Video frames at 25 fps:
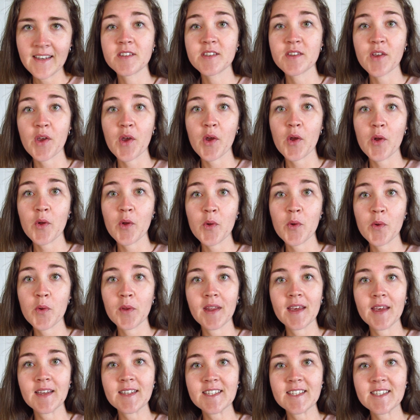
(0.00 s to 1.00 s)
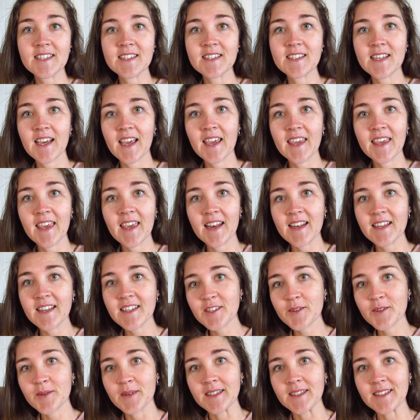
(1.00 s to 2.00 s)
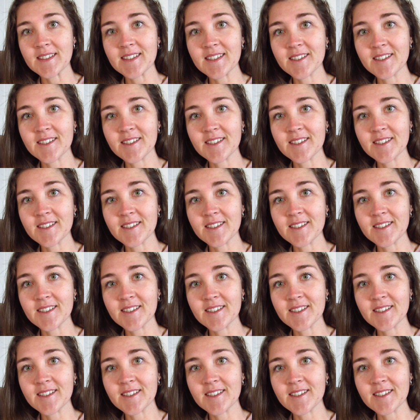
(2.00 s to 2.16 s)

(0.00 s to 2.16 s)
So let's get into it.